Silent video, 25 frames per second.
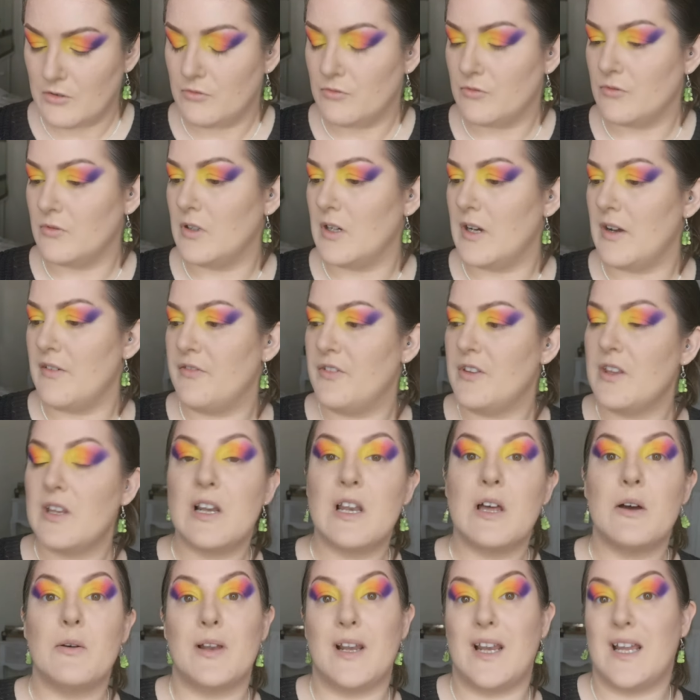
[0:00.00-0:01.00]
Right, for the
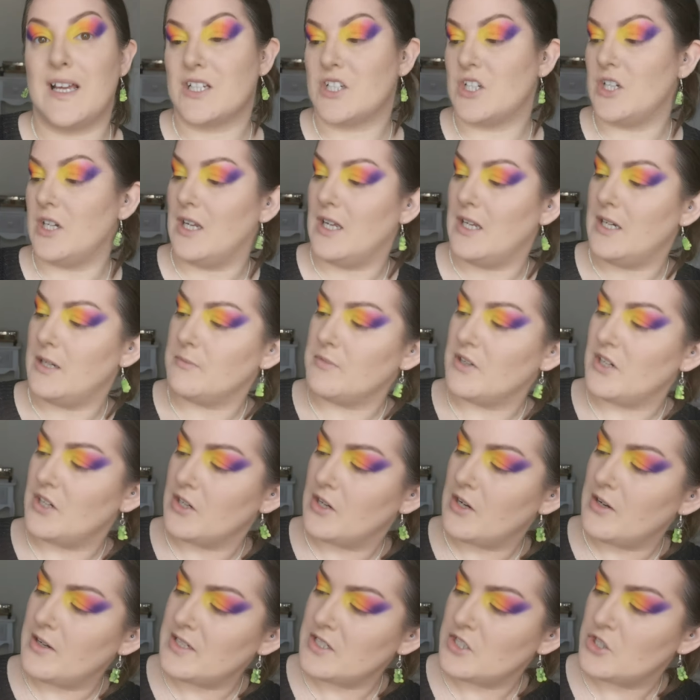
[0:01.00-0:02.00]
lower lash line, I'm going to
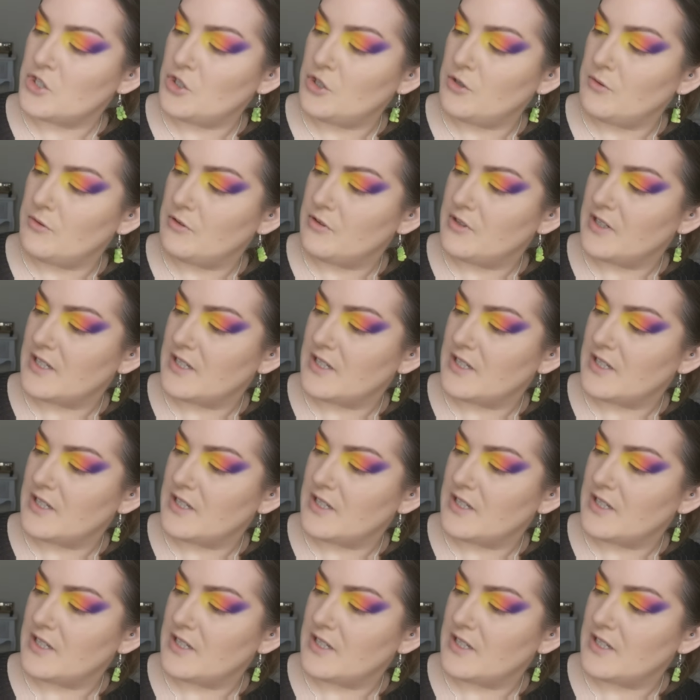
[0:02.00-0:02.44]
go into